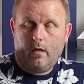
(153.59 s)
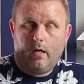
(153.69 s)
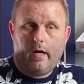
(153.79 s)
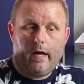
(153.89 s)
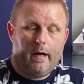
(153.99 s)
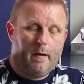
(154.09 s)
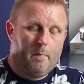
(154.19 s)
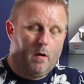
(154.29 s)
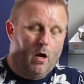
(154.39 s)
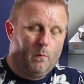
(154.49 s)

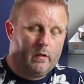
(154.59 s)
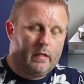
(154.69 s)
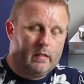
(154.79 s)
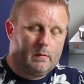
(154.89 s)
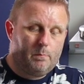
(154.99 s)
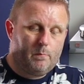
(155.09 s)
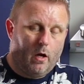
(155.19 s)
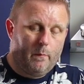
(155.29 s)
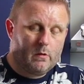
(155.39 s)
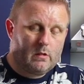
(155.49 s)
Um, I wanted a
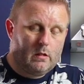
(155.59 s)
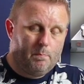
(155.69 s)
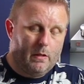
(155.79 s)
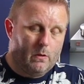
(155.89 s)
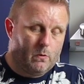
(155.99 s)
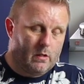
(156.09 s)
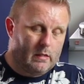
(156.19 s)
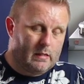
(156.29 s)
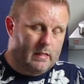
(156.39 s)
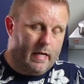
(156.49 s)
I wanted to build a
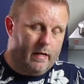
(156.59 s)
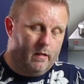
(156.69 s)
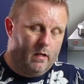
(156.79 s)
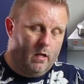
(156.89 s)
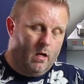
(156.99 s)
set